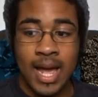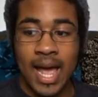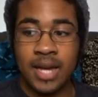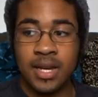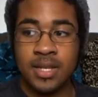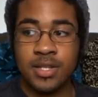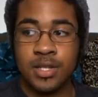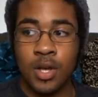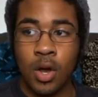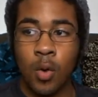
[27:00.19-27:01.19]
and
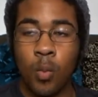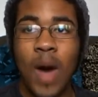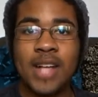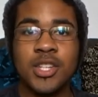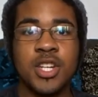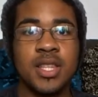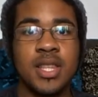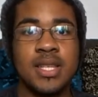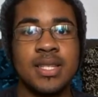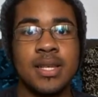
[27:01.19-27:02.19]
it's watching
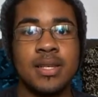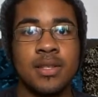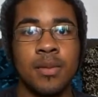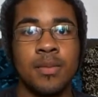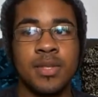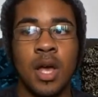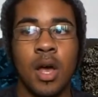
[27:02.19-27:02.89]
these systems